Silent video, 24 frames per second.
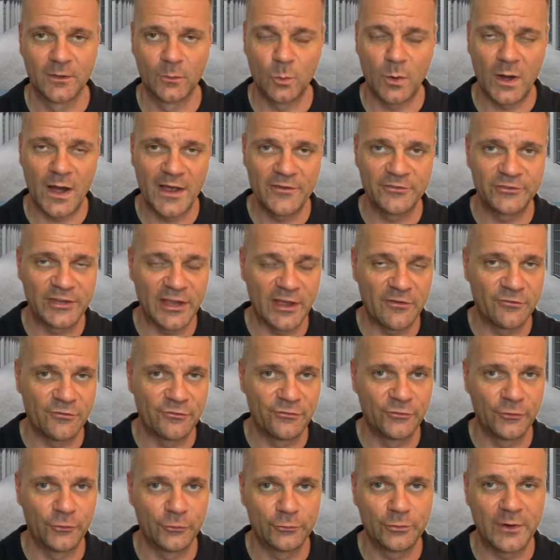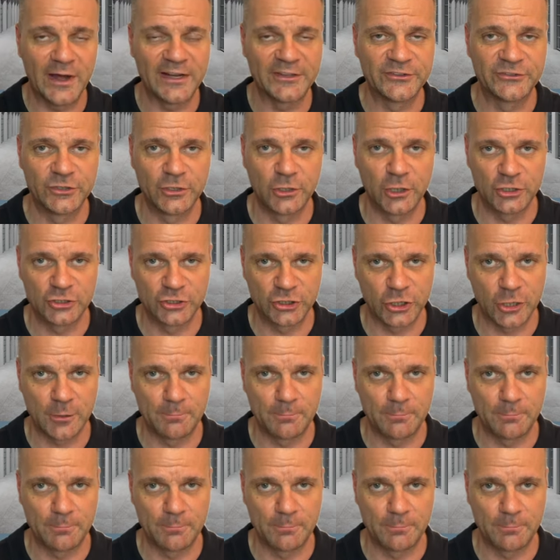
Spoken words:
Wives have full right to lodge a